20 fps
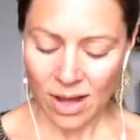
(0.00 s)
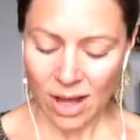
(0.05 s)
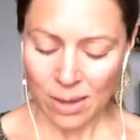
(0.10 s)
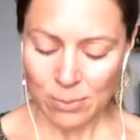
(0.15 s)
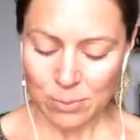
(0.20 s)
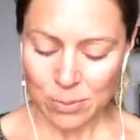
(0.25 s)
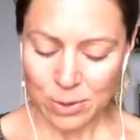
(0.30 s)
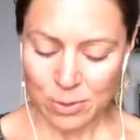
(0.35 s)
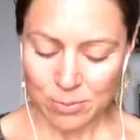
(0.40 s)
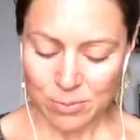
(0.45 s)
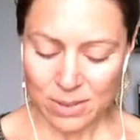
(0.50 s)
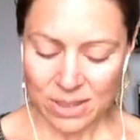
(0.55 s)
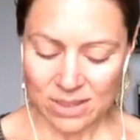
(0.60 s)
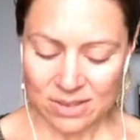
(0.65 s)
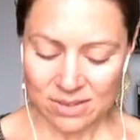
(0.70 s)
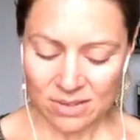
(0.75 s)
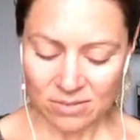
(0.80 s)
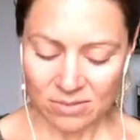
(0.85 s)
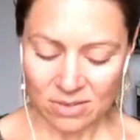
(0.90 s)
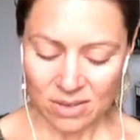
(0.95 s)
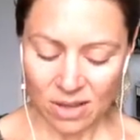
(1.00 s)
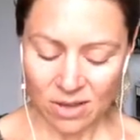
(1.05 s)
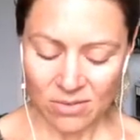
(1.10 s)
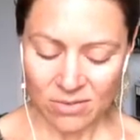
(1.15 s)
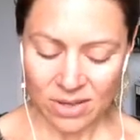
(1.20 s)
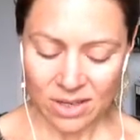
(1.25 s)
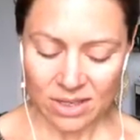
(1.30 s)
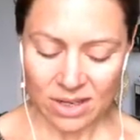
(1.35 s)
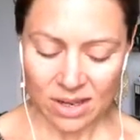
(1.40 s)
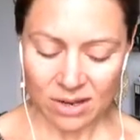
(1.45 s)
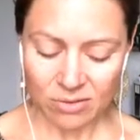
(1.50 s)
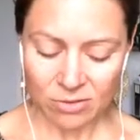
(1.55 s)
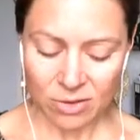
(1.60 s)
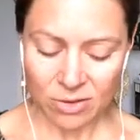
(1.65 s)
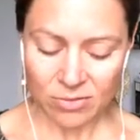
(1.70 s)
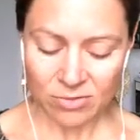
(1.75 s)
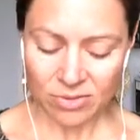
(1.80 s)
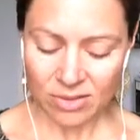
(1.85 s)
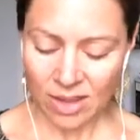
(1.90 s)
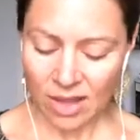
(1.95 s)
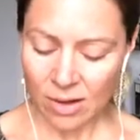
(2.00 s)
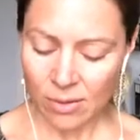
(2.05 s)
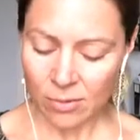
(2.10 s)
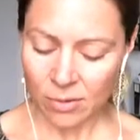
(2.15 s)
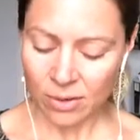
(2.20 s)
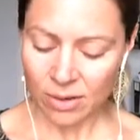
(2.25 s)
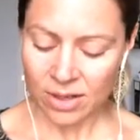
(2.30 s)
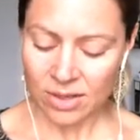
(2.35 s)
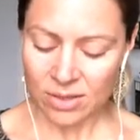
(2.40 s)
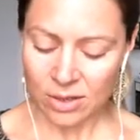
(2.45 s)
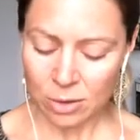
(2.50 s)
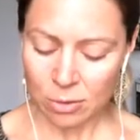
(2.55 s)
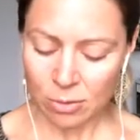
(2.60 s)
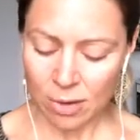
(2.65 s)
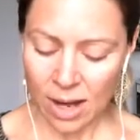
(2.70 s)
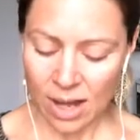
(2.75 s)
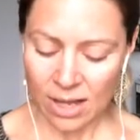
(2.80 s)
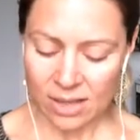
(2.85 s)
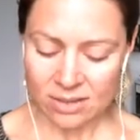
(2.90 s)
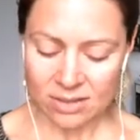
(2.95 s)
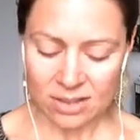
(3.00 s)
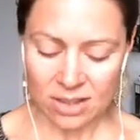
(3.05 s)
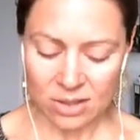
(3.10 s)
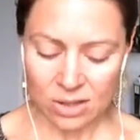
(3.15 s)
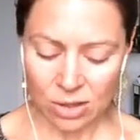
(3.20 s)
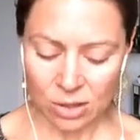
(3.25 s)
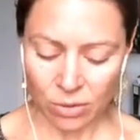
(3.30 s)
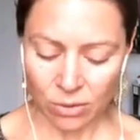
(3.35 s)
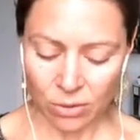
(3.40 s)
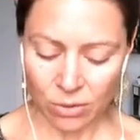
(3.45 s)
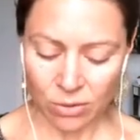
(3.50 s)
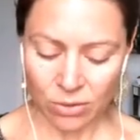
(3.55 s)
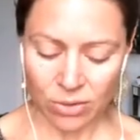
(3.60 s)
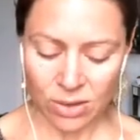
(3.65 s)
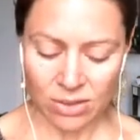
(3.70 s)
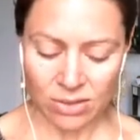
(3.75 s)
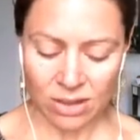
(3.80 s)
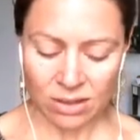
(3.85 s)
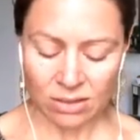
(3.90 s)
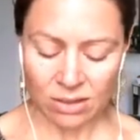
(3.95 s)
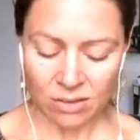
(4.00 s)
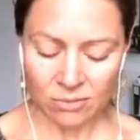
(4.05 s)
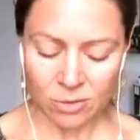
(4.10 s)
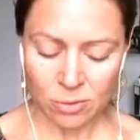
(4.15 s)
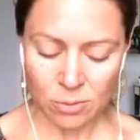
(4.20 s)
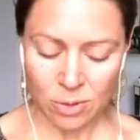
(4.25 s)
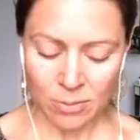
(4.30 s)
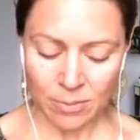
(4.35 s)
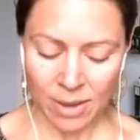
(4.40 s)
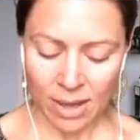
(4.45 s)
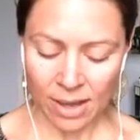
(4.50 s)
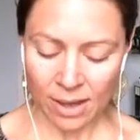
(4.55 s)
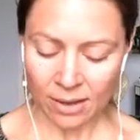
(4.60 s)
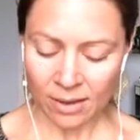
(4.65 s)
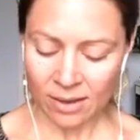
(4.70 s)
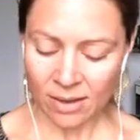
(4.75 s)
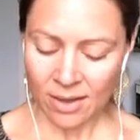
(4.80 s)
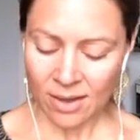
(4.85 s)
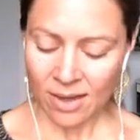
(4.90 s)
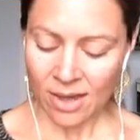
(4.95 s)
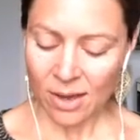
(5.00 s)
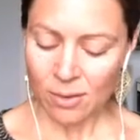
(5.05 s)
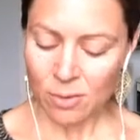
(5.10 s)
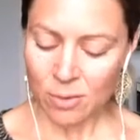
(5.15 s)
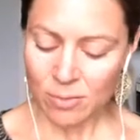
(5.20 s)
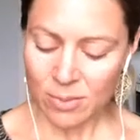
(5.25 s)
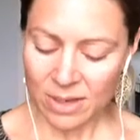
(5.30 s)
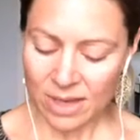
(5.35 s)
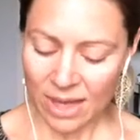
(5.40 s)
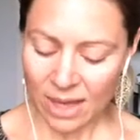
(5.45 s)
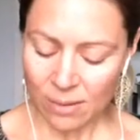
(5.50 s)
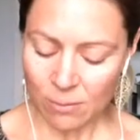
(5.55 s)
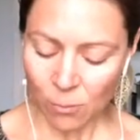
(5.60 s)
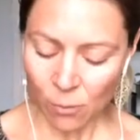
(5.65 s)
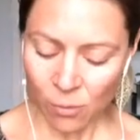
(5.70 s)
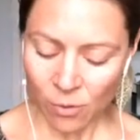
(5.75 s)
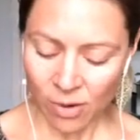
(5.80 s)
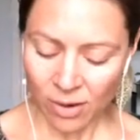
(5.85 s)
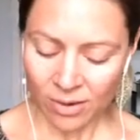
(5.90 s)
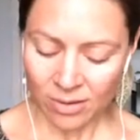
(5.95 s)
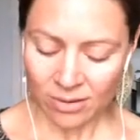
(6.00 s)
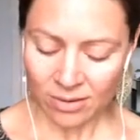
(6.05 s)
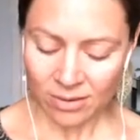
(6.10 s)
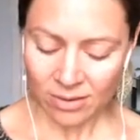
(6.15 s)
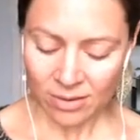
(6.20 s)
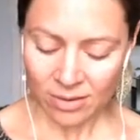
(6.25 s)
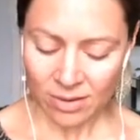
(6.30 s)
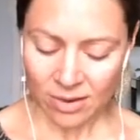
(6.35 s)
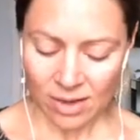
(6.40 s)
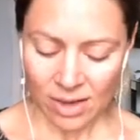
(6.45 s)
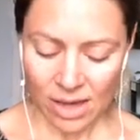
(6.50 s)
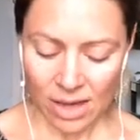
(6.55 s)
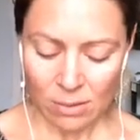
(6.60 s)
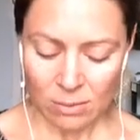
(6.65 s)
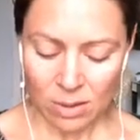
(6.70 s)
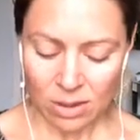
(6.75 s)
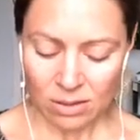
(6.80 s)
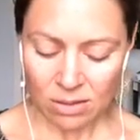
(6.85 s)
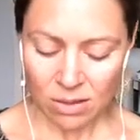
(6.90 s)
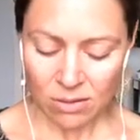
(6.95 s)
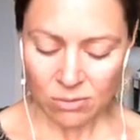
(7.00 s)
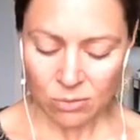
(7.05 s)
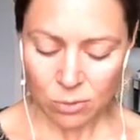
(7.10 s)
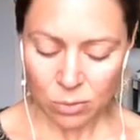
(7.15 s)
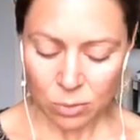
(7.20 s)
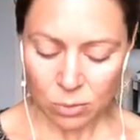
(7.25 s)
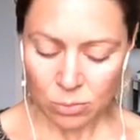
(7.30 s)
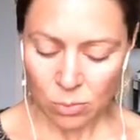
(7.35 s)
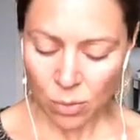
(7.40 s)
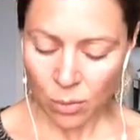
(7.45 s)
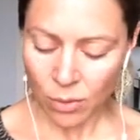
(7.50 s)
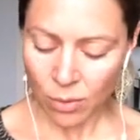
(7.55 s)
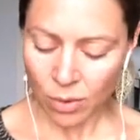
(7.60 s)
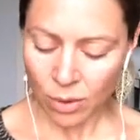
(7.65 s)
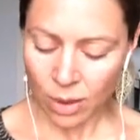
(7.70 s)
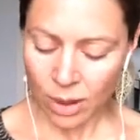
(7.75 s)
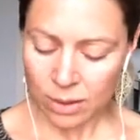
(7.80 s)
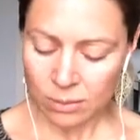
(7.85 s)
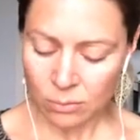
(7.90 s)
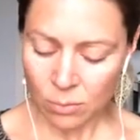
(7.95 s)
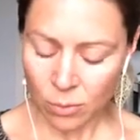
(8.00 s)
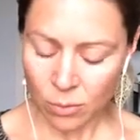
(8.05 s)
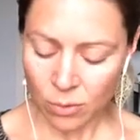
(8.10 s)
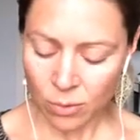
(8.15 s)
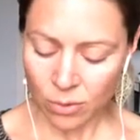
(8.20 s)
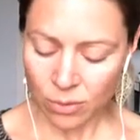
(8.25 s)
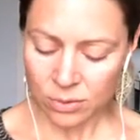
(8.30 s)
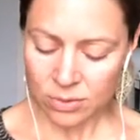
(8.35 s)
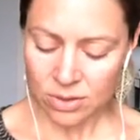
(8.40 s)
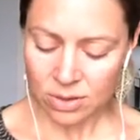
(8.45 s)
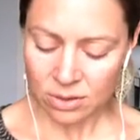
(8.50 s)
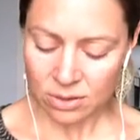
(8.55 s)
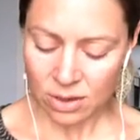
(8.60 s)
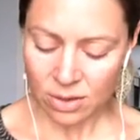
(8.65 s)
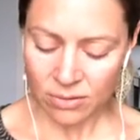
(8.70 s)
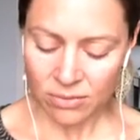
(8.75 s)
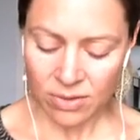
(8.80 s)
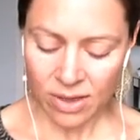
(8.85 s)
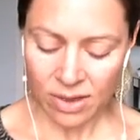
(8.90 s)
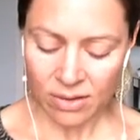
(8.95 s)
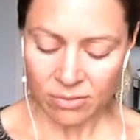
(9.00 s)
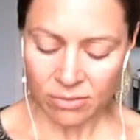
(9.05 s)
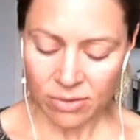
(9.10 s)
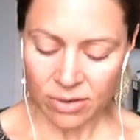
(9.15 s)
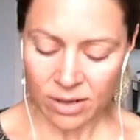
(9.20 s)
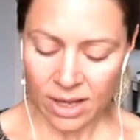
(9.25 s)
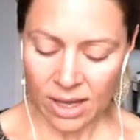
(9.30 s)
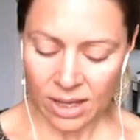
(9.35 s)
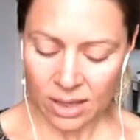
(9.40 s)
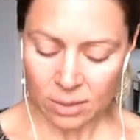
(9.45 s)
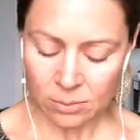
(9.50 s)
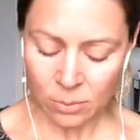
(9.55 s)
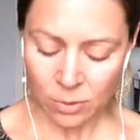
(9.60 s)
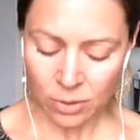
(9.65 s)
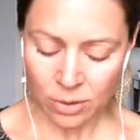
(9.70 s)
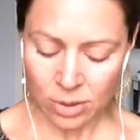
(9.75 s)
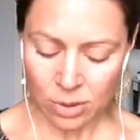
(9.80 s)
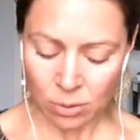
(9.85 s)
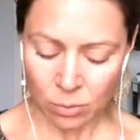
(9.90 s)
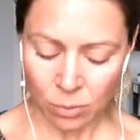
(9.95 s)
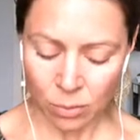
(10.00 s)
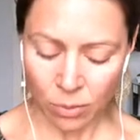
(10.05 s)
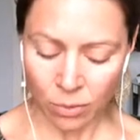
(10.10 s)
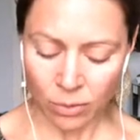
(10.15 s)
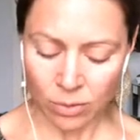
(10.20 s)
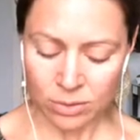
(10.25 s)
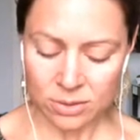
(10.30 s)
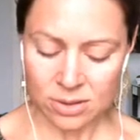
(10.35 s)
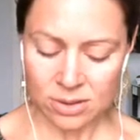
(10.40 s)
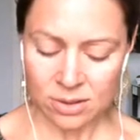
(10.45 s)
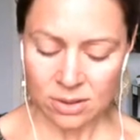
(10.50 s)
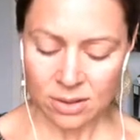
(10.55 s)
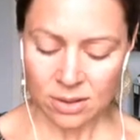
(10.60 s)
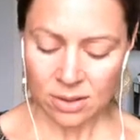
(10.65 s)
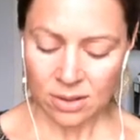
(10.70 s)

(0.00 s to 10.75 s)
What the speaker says: I put a piece of love in every flower, in the grass, in the earth, and they loved me back, and we became one. And my love grew more and more to love every animal in the world.